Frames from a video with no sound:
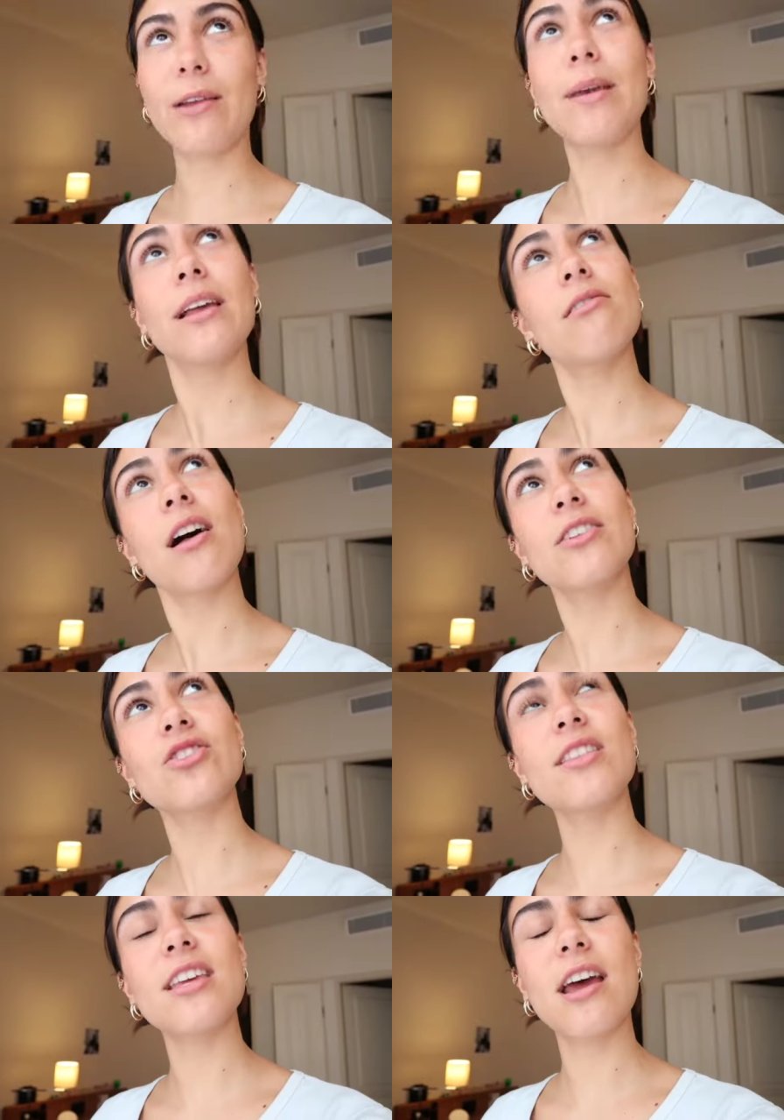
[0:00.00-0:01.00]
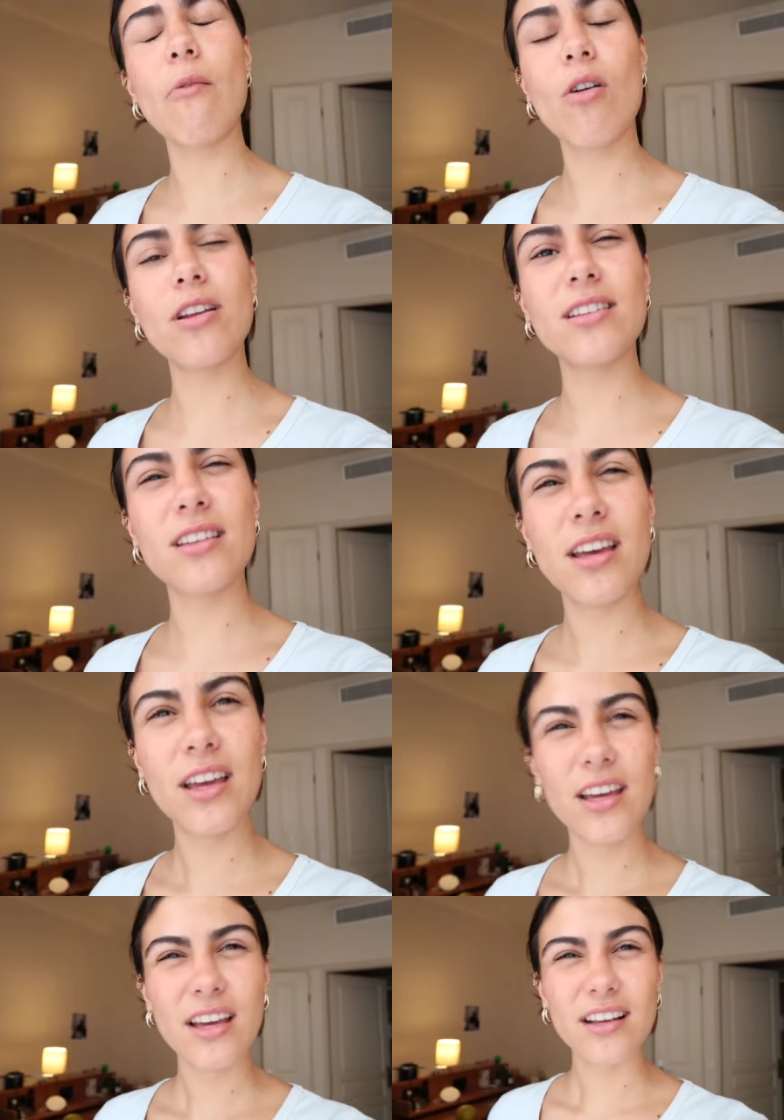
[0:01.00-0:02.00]
gonna make lunch and then I wanna
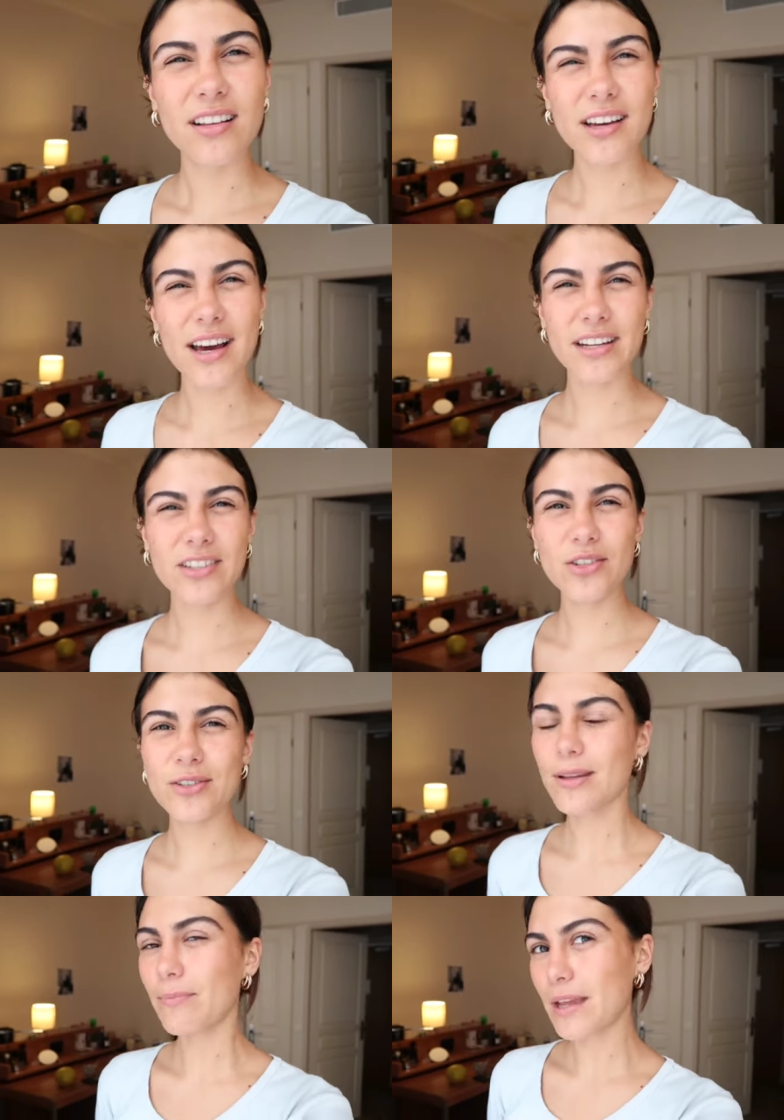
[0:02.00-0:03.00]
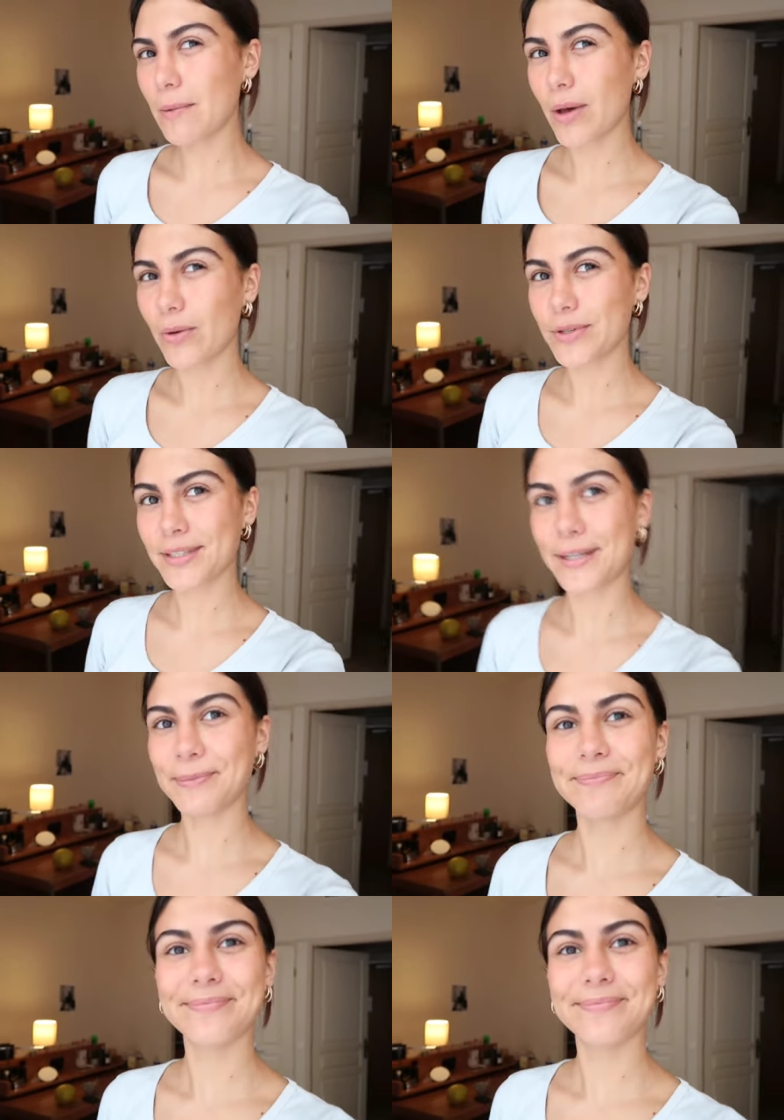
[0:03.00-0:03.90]
kinda do something, but we'll see.